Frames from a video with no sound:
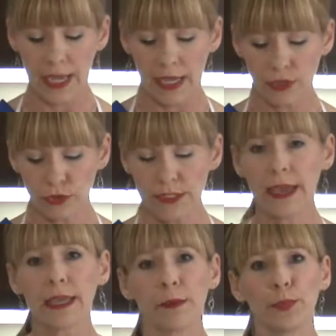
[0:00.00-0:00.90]
And you'll
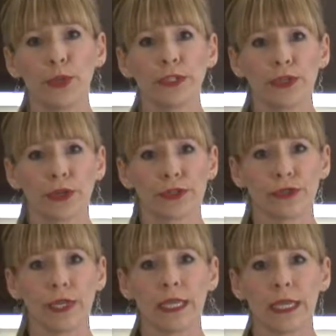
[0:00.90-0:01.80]
take and put your
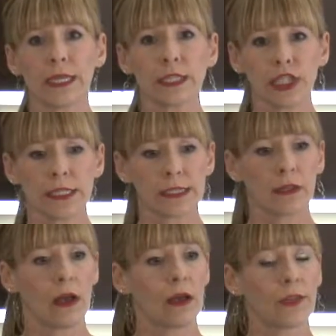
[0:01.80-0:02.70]
zucchini in a
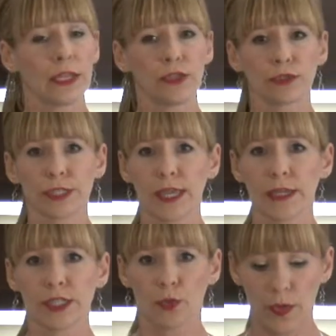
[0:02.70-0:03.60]
cheesecloth and you'll just
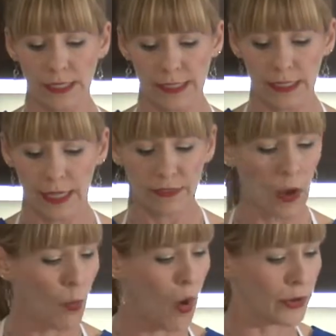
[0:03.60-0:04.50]
kind of squeeze and let
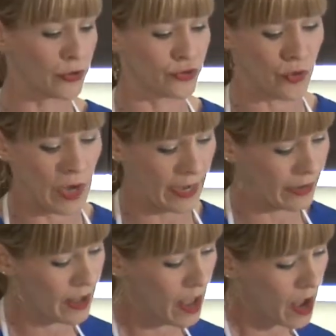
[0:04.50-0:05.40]
that water
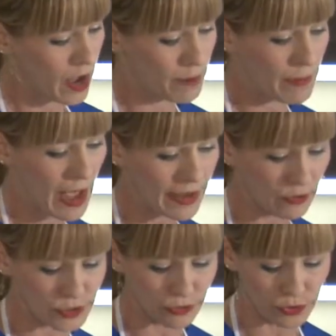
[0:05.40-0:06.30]
drain. I
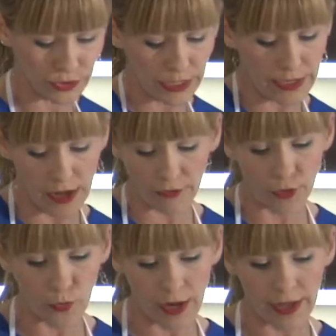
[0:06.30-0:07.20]
also do it
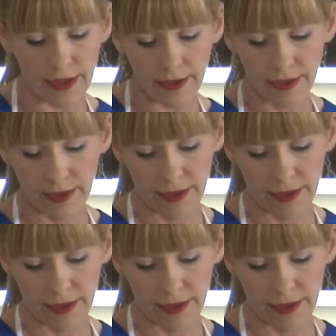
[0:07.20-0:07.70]
another way.